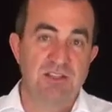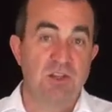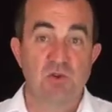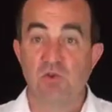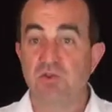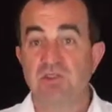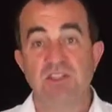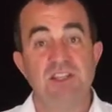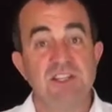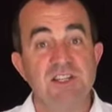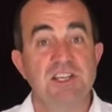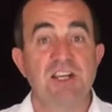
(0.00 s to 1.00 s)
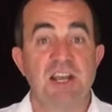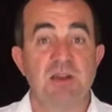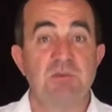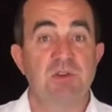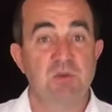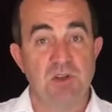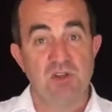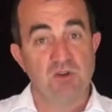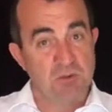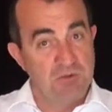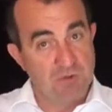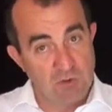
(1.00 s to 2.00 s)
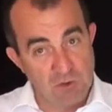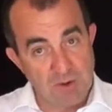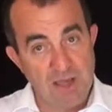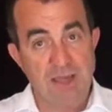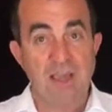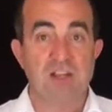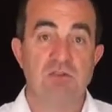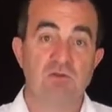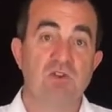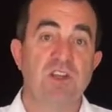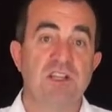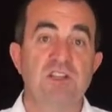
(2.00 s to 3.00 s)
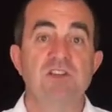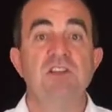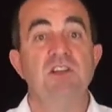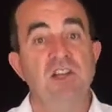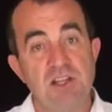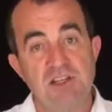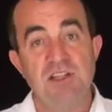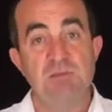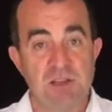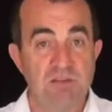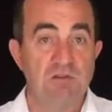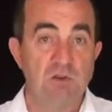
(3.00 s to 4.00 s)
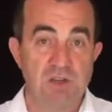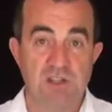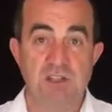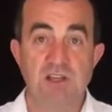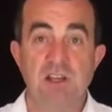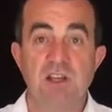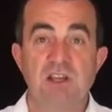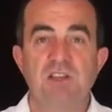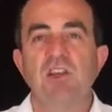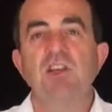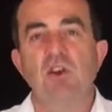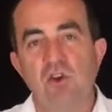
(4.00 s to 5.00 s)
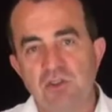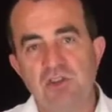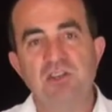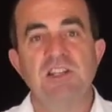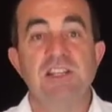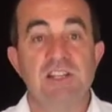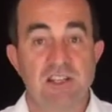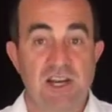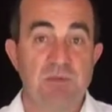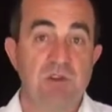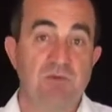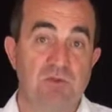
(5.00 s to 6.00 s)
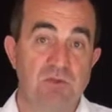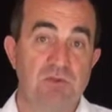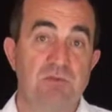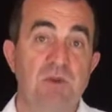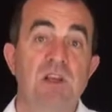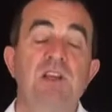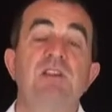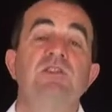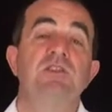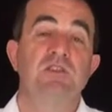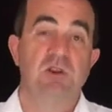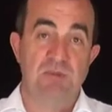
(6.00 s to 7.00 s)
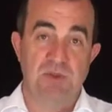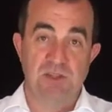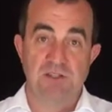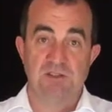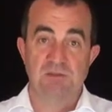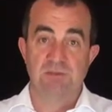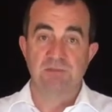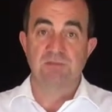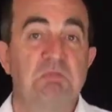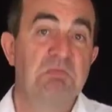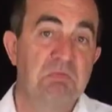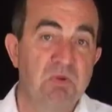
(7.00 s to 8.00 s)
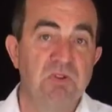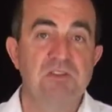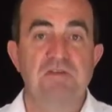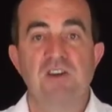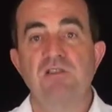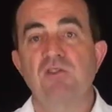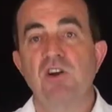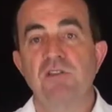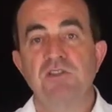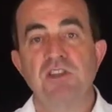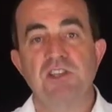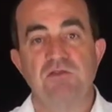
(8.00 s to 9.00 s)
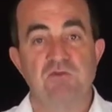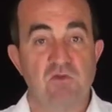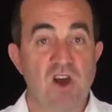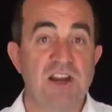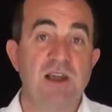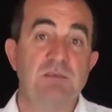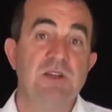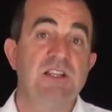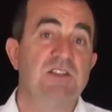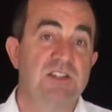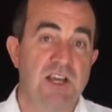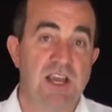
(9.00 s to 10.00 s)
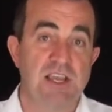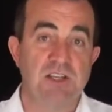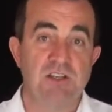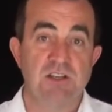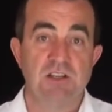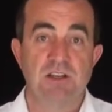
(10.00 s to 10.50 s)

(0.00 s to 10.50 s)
that causes a disconnect between your performer and your audience needs to be avoided, so consciously set up your room to stop this. Put the front row of seats right up near the stage.